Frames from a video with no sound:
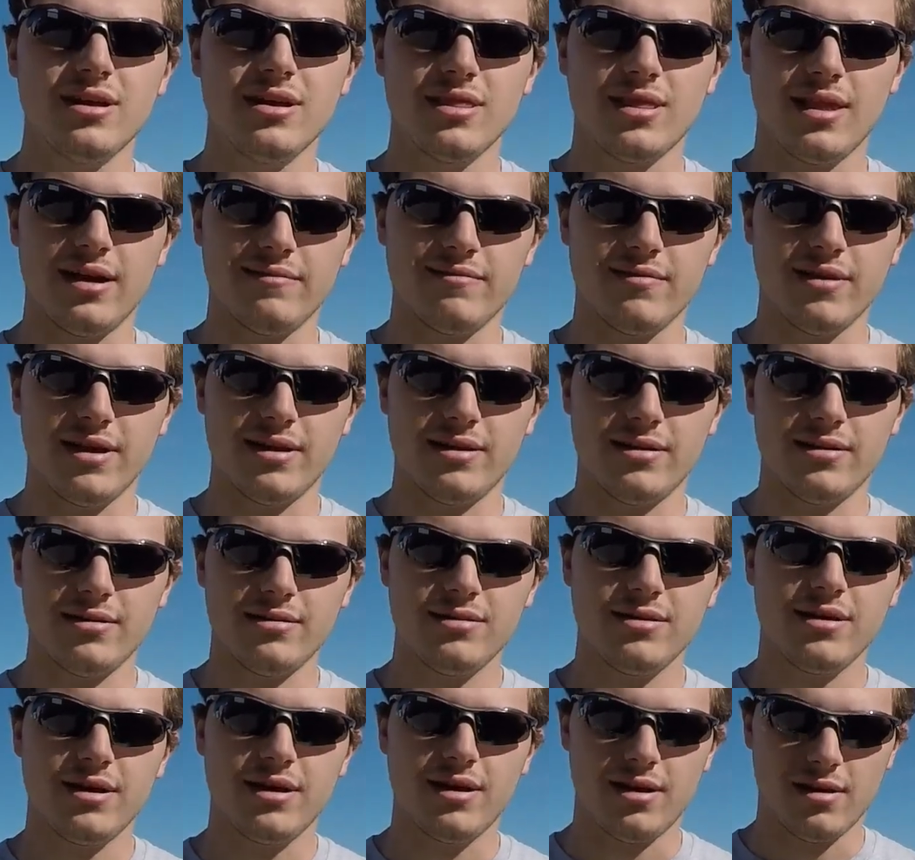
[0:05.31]
live liner
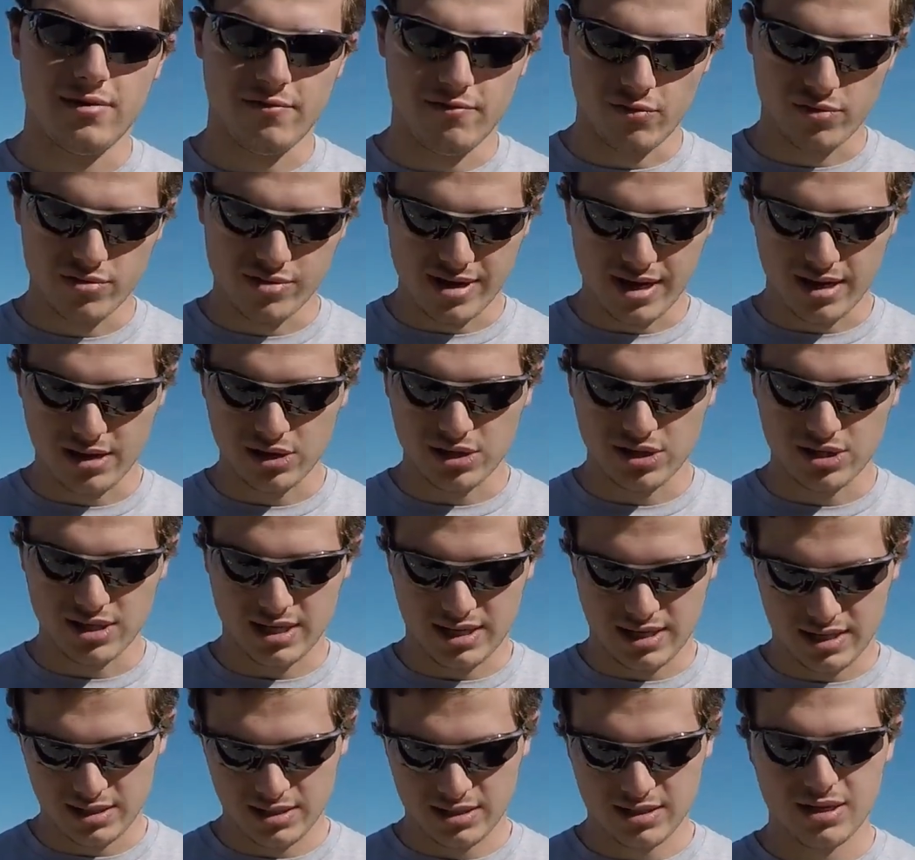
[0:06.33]
in a 4000
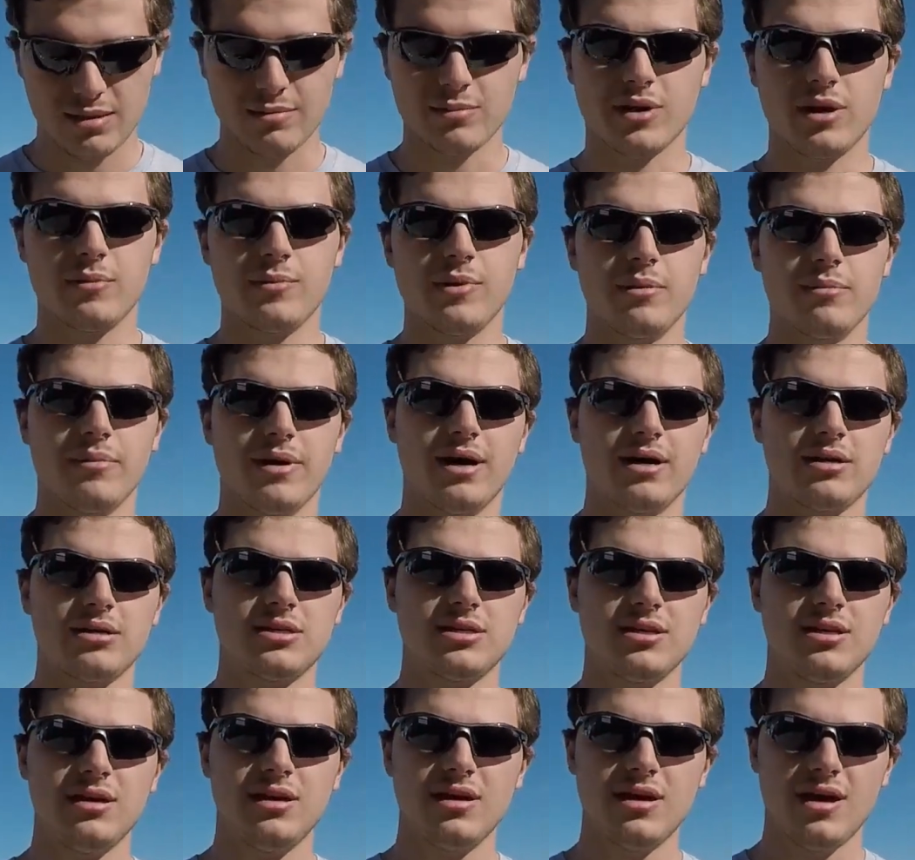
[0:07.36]
size. I'm going to be
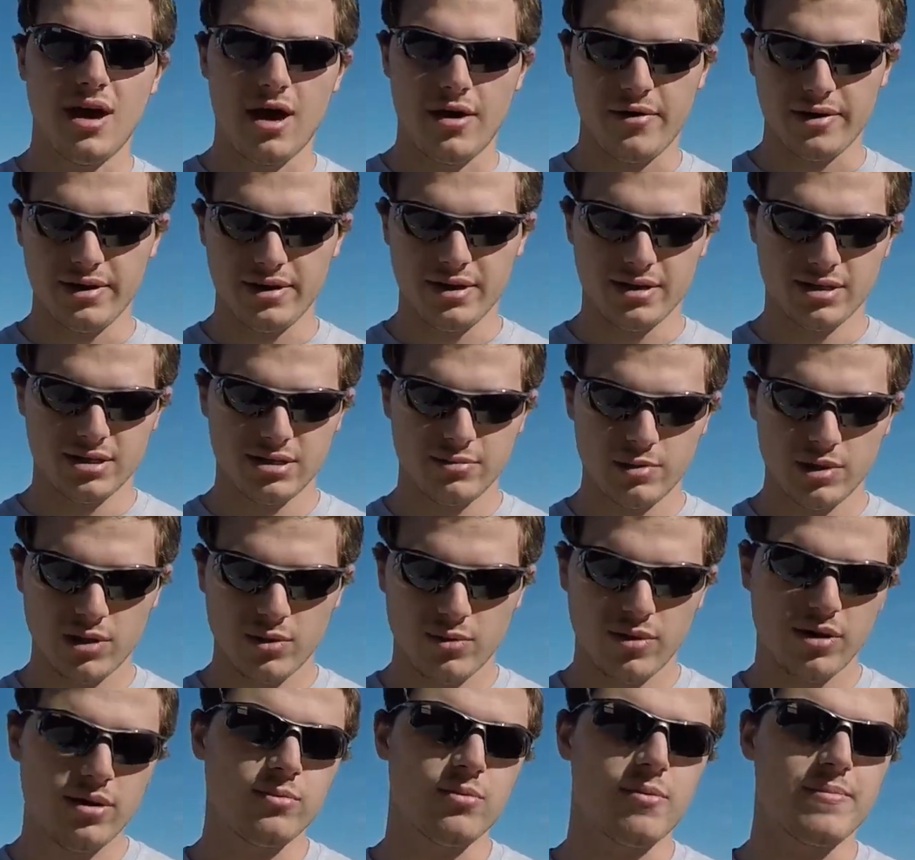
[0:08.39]
unboxing. I already did a similar
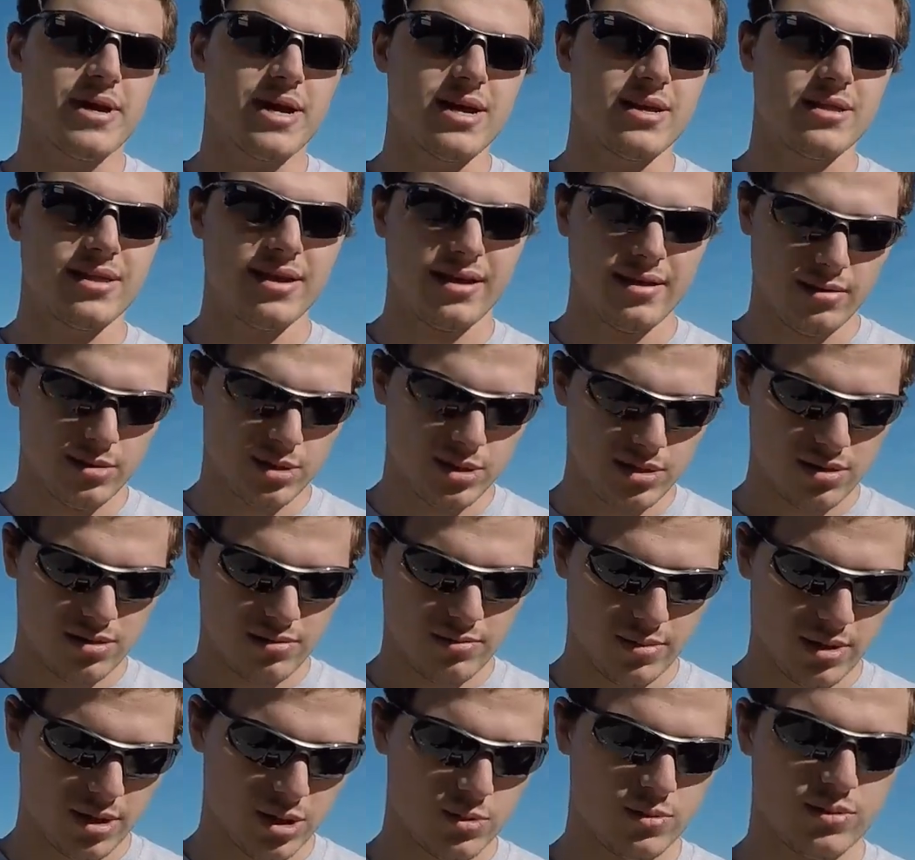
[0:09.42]
one from 8000.
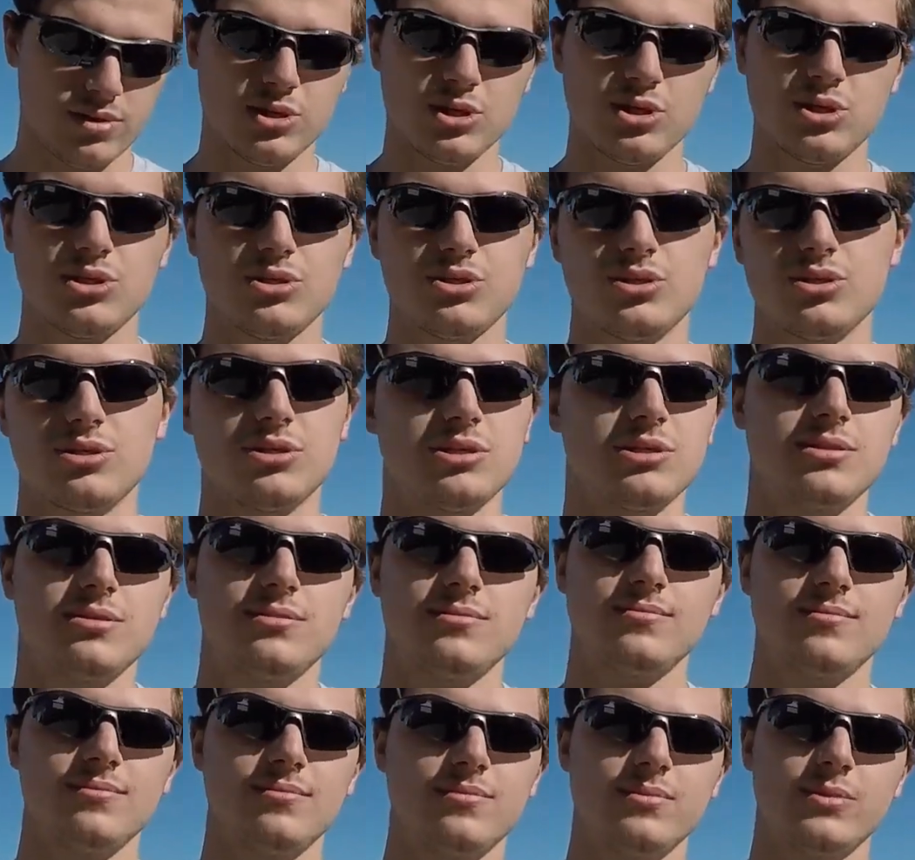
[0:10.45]
This one is just
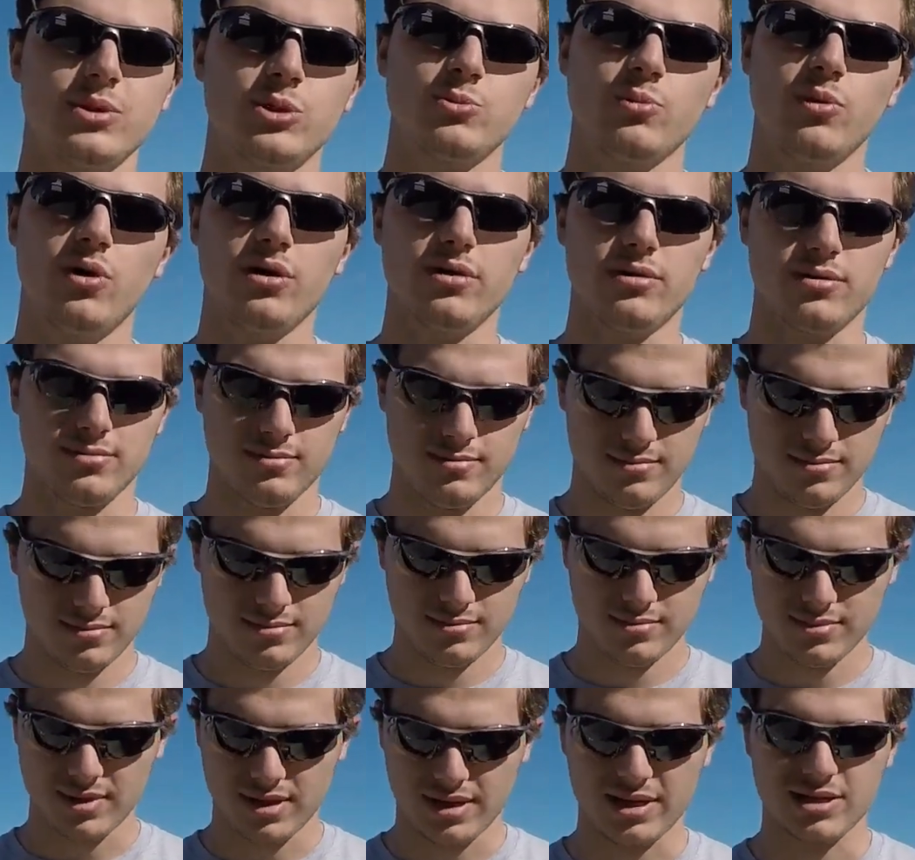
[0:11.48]
smaller
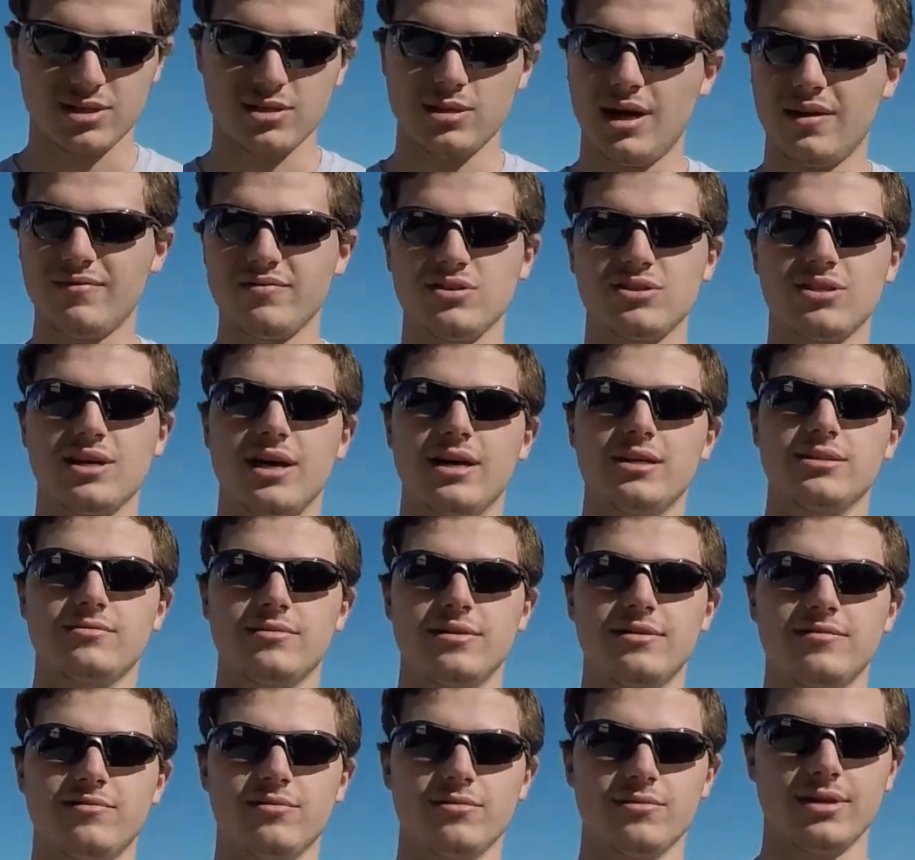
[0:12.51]
because it's half the size,
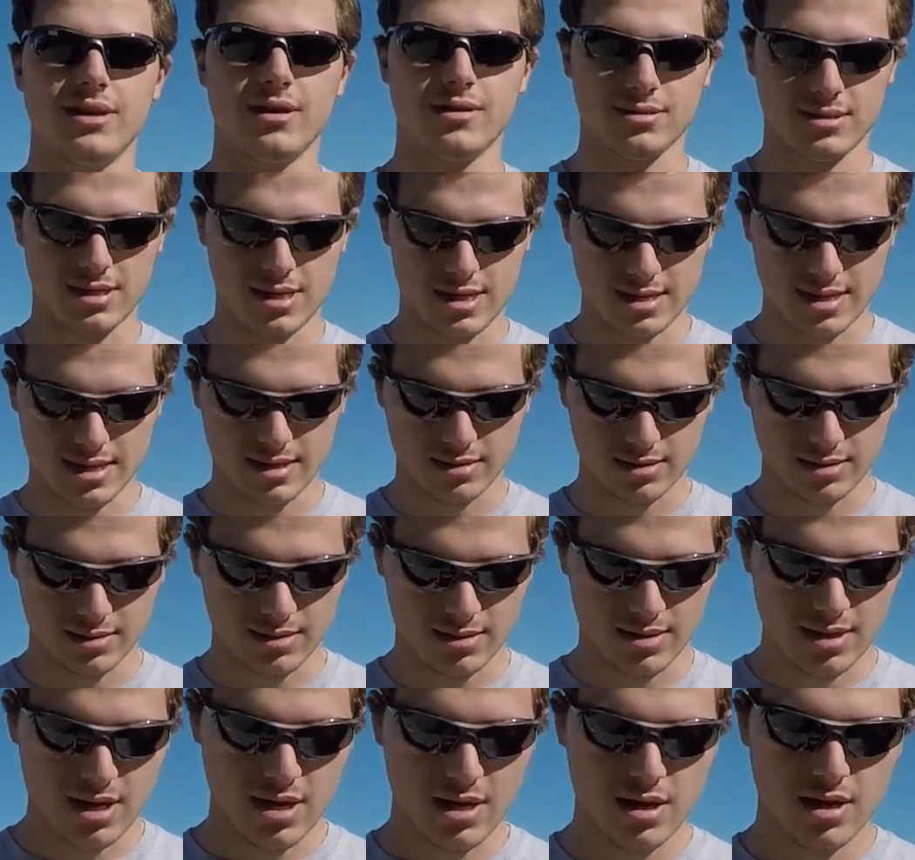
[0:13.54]
right? 4000, 8000.
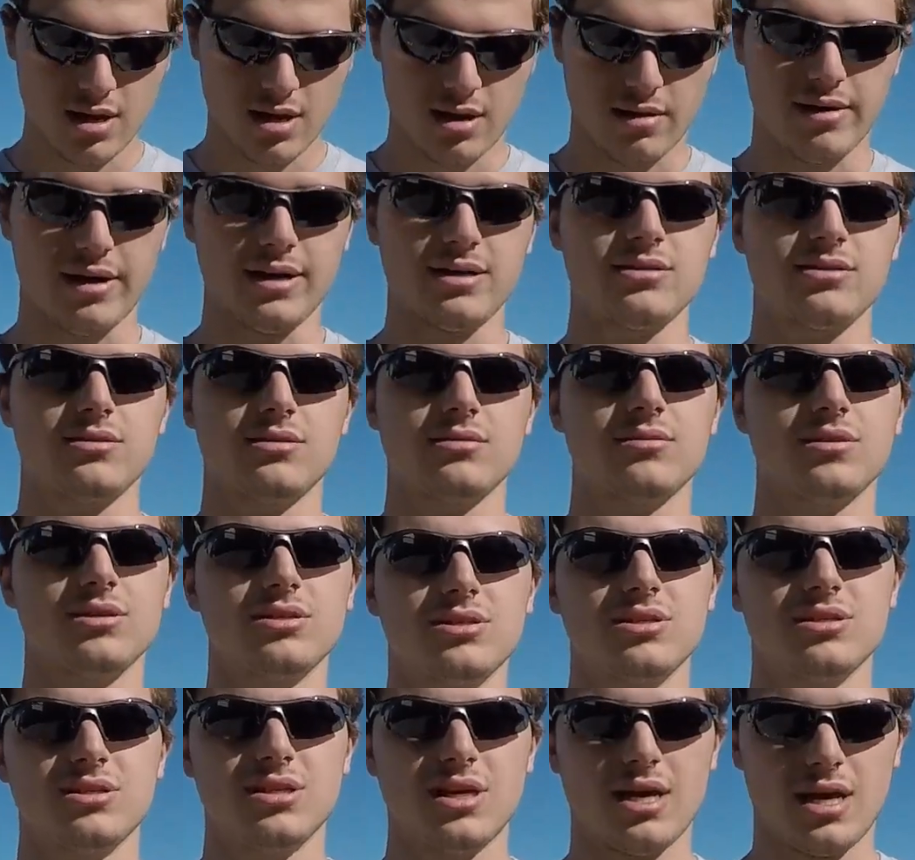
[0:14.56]
Alright, so
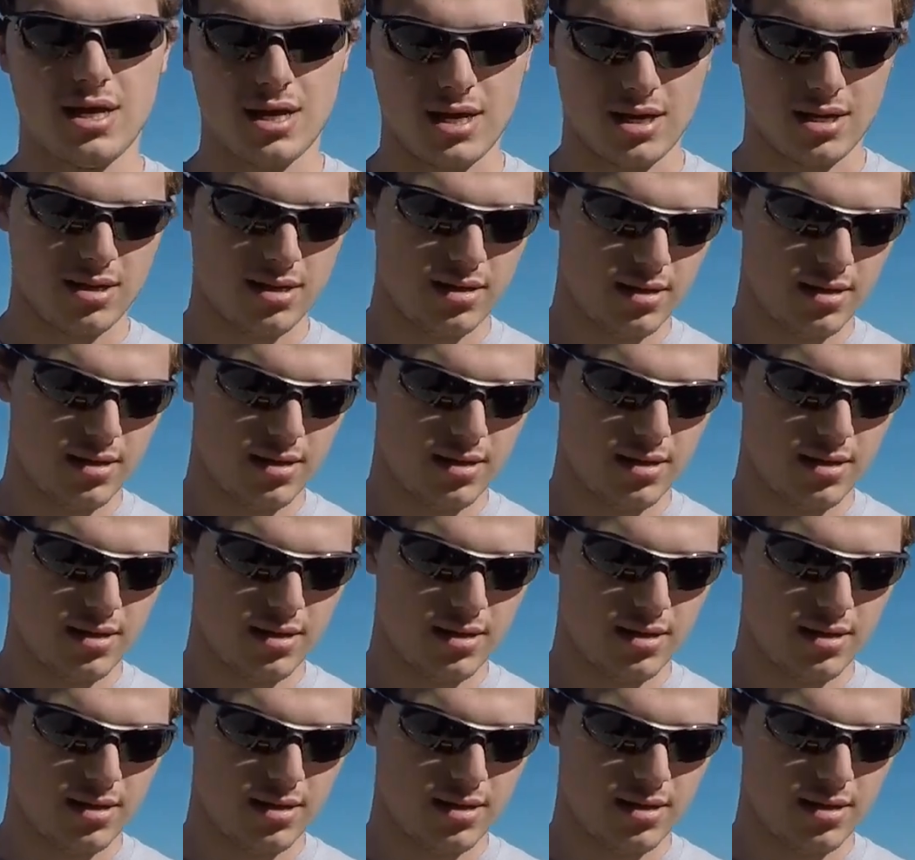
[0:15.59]
this is a